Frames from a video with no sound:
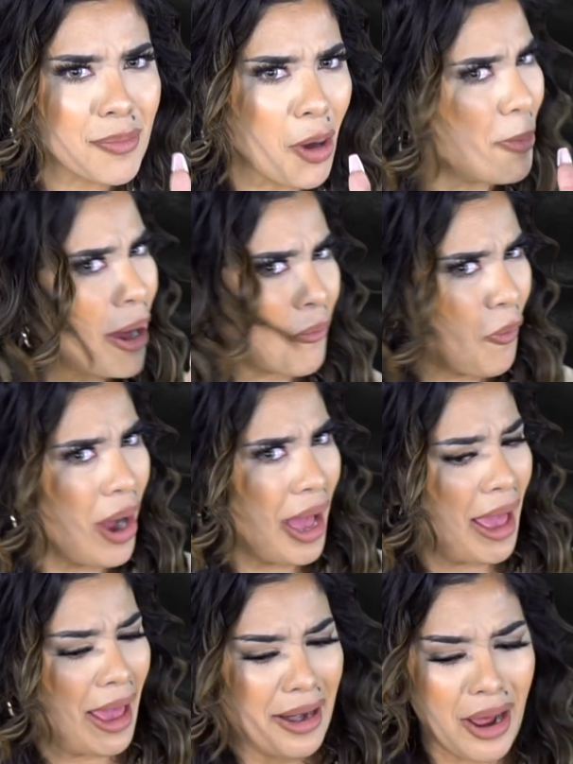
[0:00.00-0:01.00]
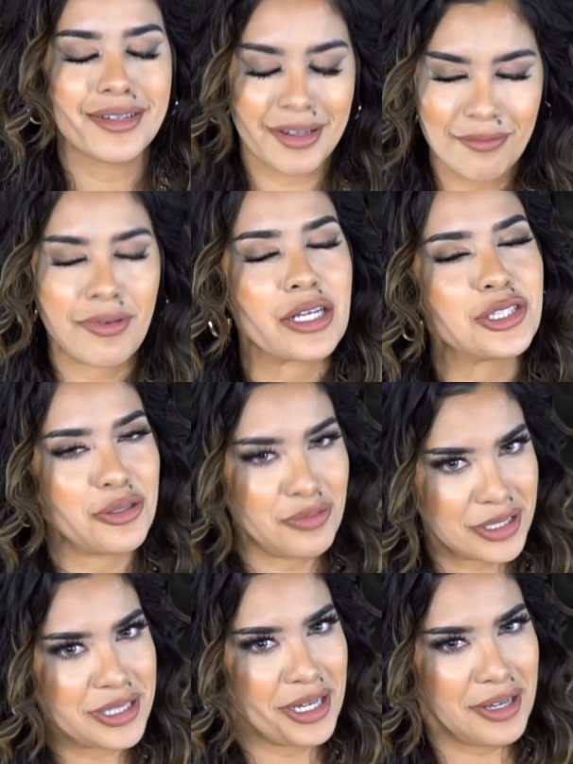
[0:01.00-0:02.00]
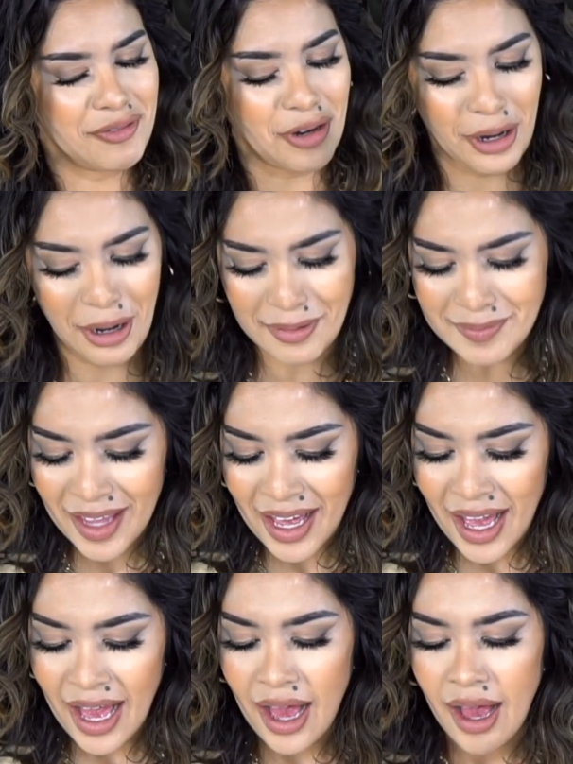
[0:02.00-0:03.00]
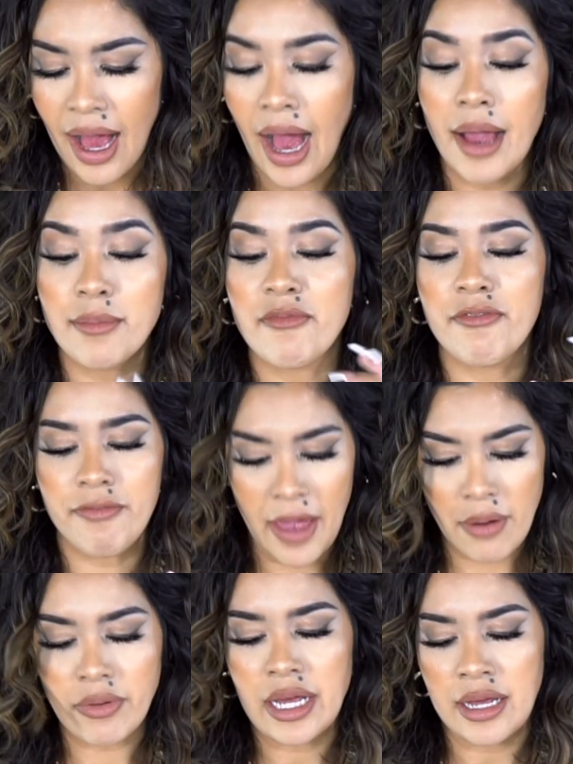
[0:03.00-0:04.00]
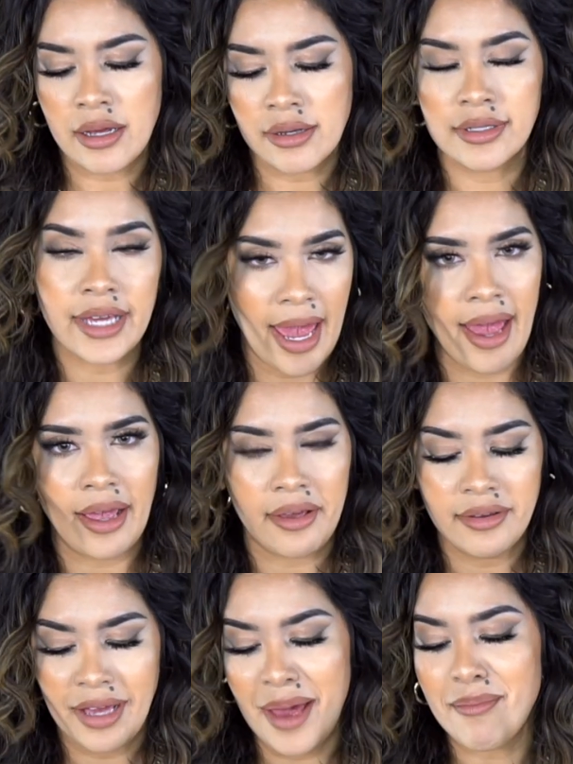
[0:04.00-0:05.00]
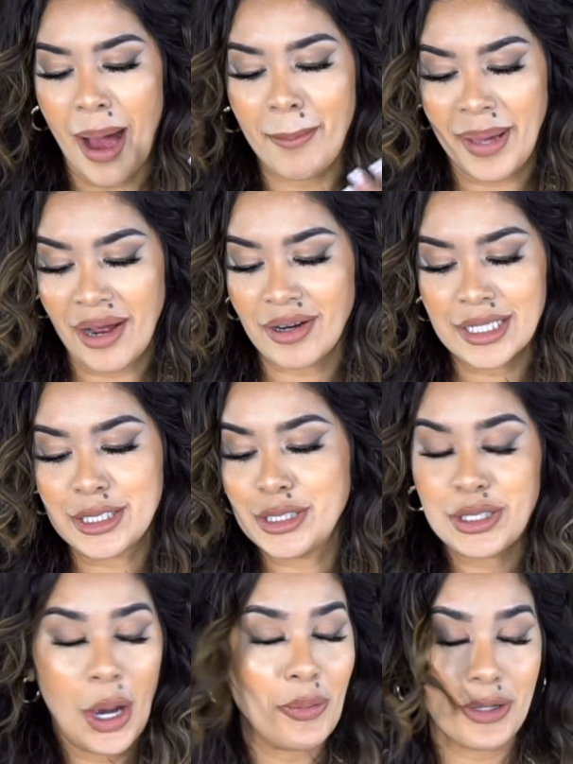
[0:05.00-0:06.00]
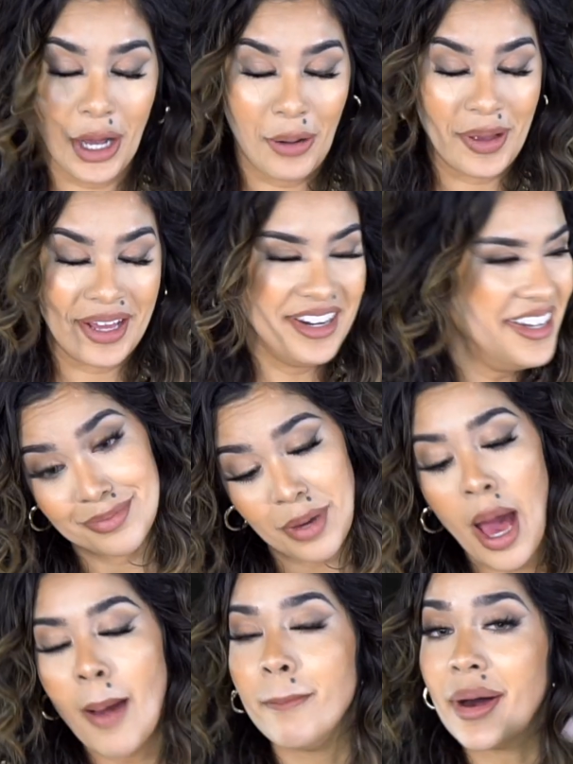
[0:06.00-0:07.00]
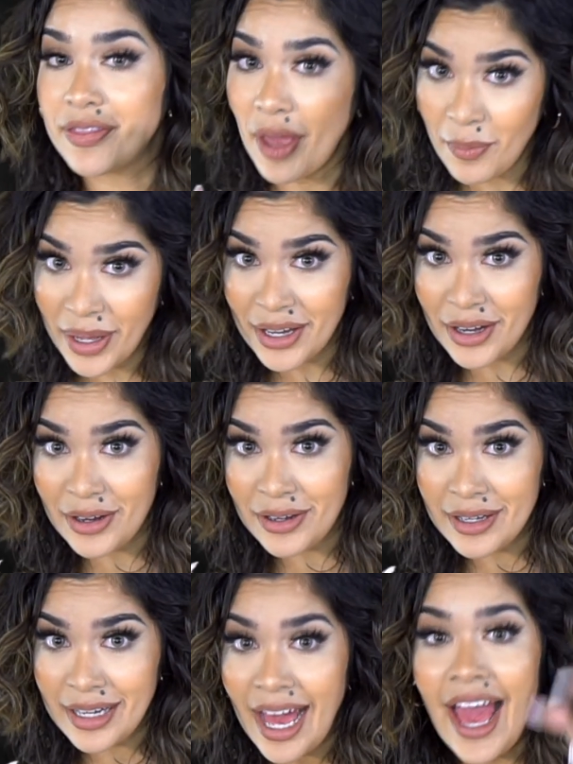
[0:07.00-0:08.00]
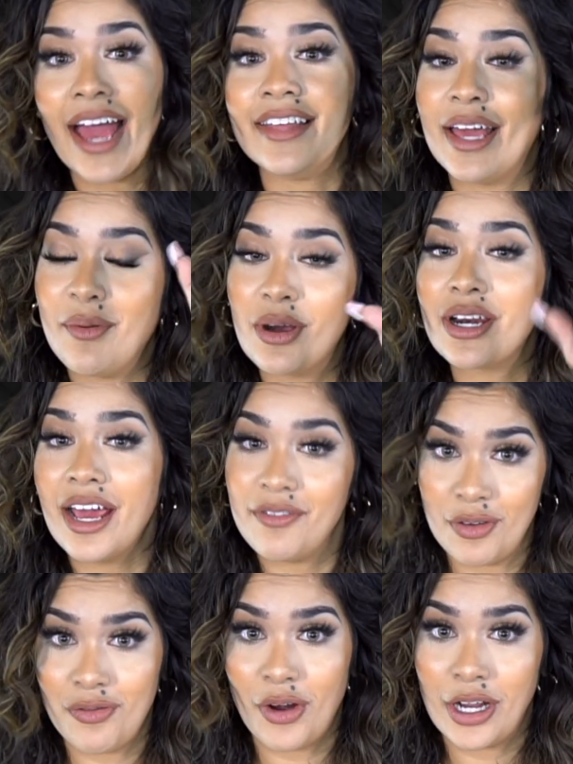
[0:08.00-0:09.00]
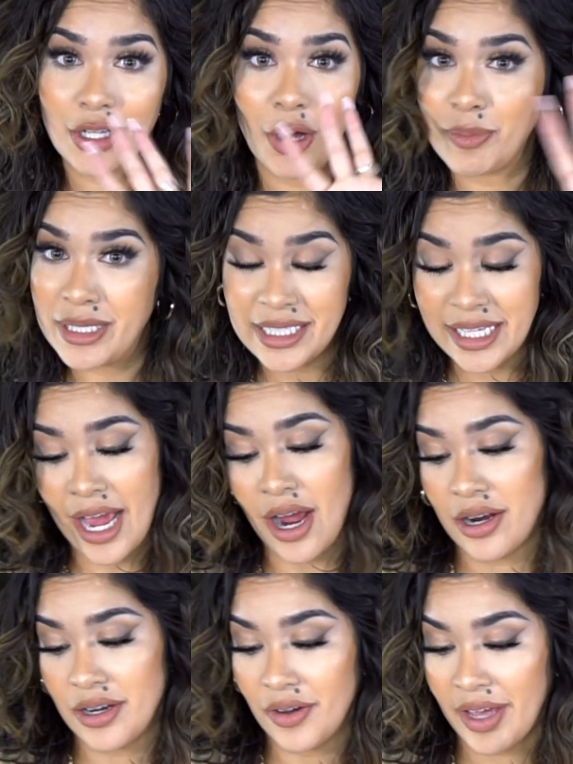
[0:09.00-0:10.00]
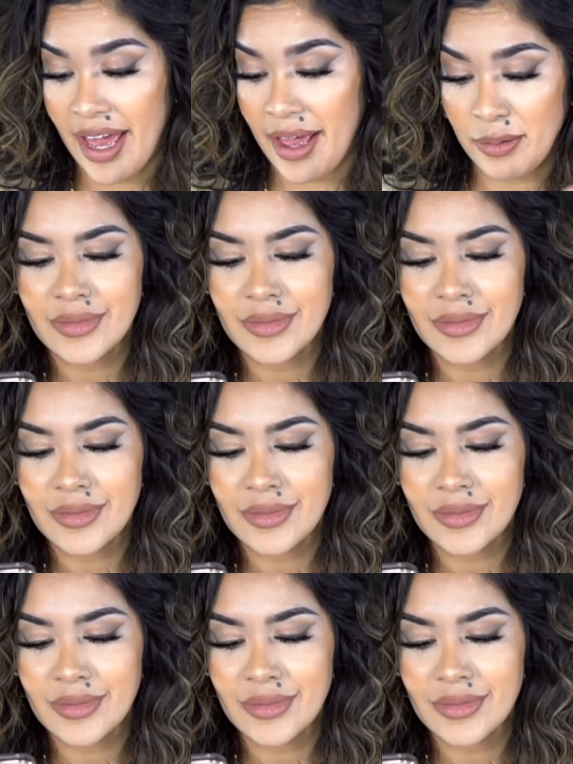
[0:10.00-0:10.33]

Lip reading: Oh my God. Confession received, girl. I'm very gay and my parents don't know it, but they will. And they will love you for it. Don't be scared, okay?